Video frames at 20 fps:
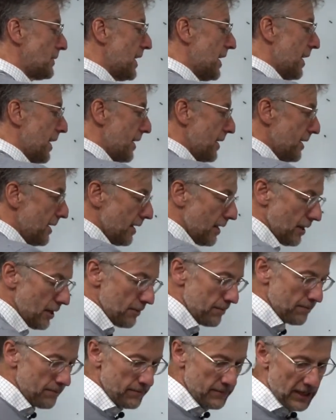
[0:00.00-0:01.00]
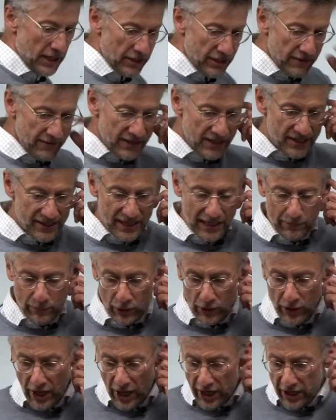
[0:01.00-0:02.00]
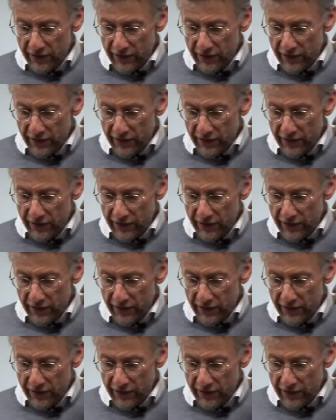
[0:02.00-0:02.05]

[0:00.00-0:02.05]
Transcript: And I'll give you an example.